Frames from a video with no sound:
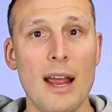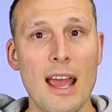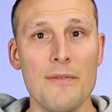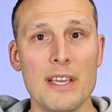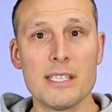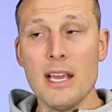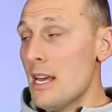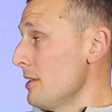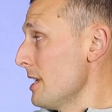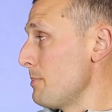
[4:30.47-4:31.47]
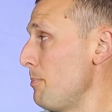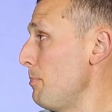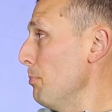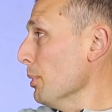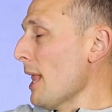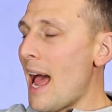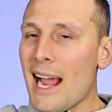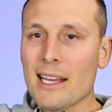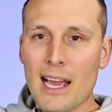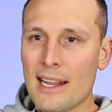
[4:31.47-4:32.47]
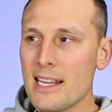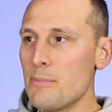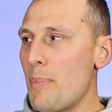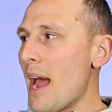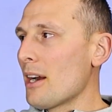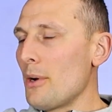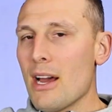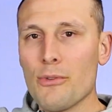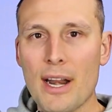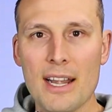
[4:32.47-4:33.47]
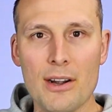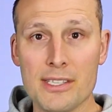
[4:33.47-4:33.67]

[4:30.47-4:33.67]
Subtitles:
I have this black, I guess, background right here.